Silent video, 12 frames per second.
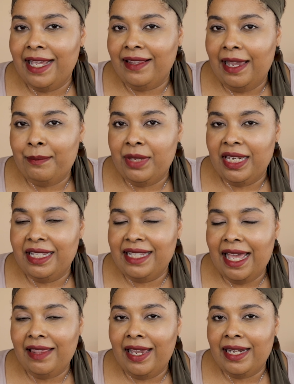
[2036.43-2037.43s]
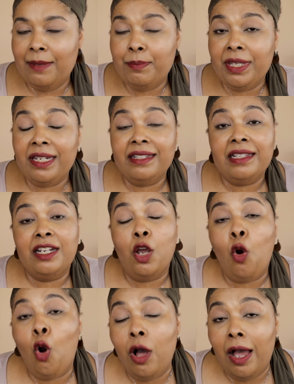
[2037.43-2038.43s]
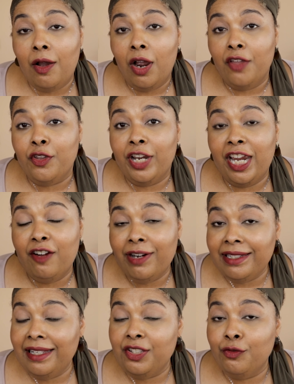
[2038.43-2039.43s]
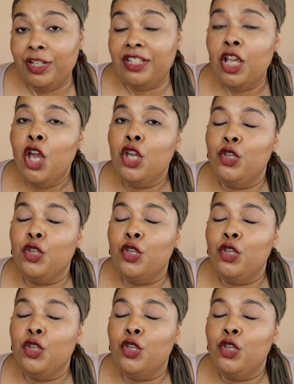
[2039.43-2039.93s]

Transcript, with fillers: satin-lined beanies, satin-lined knit beanies, and all our other hair accessories,